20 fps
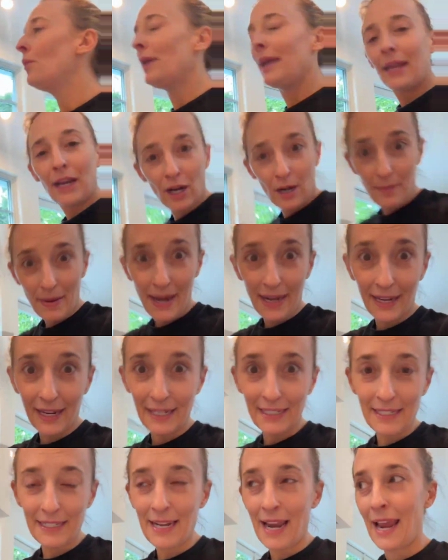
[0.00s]
We are
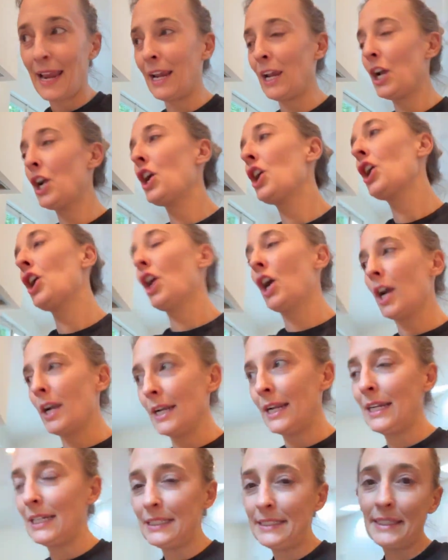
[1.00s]
making tonight
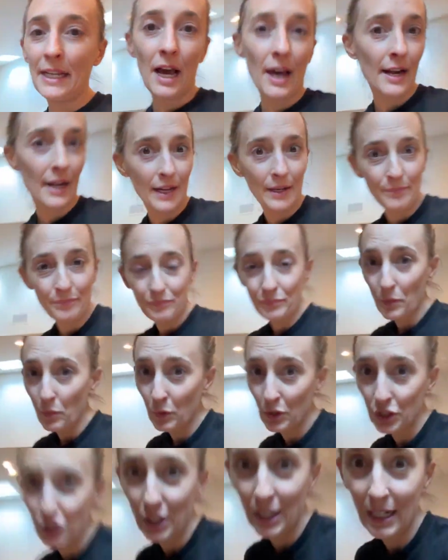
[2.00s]
Carne Asada,
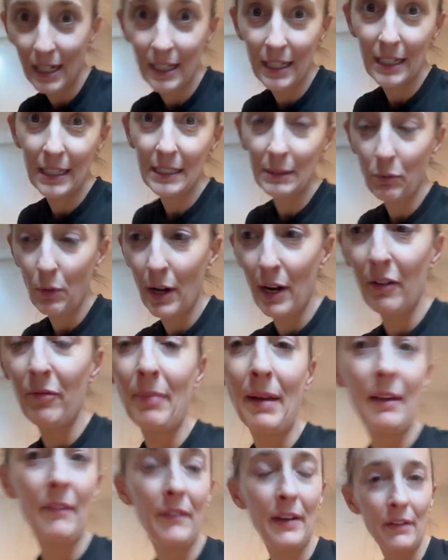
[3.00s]
which is one
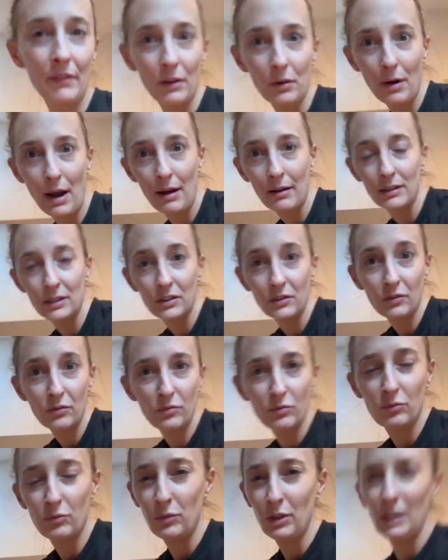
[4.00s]
of my favorite. Wow,
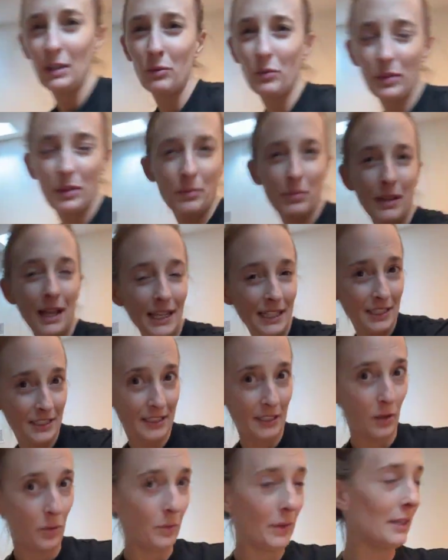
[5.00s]
the
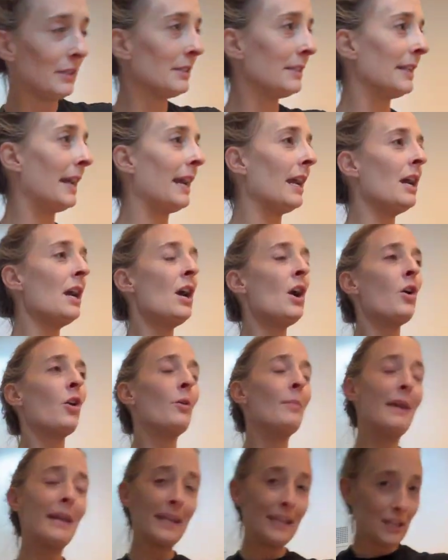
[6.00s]
light's so weird tonight.
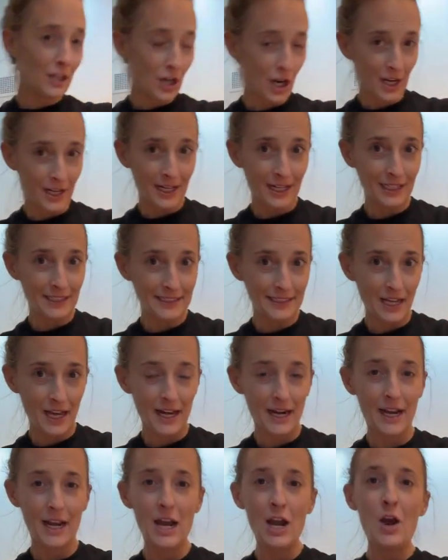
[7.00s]
We're making Carne
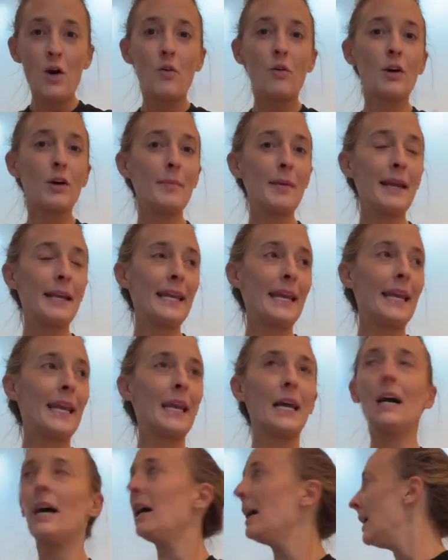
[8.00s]
Asada. We're
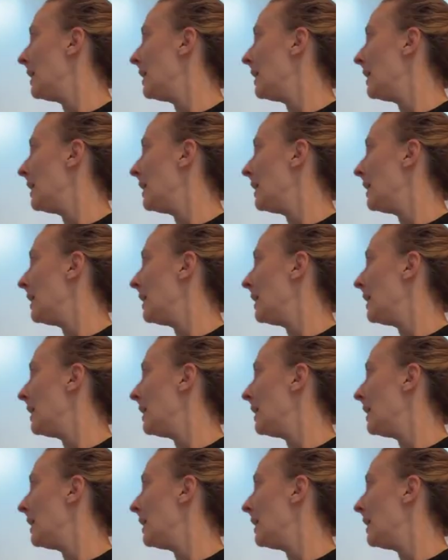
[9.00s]
making.